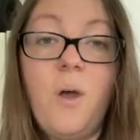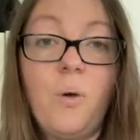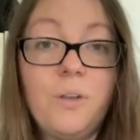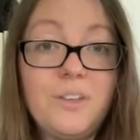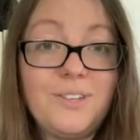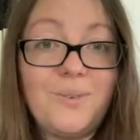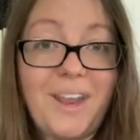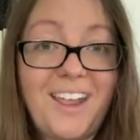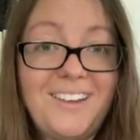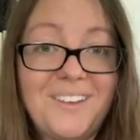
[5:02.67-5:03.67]
Or you can do what
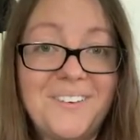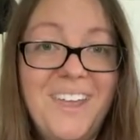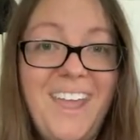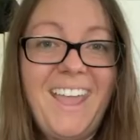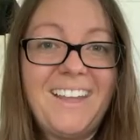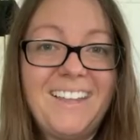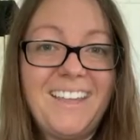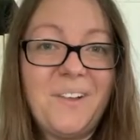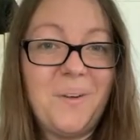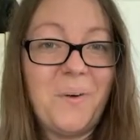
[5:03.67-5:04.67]
I do and
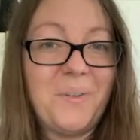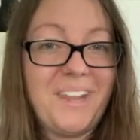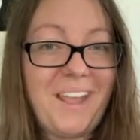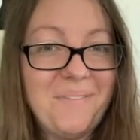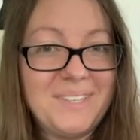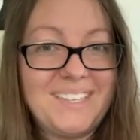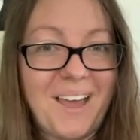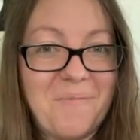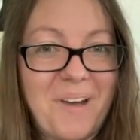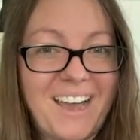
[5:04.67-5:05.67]
get your old
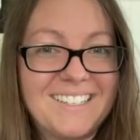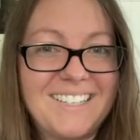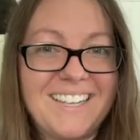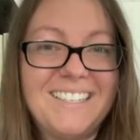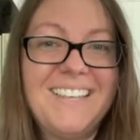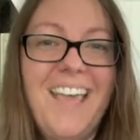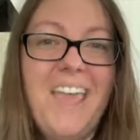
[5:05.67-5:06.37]
Amazon boxes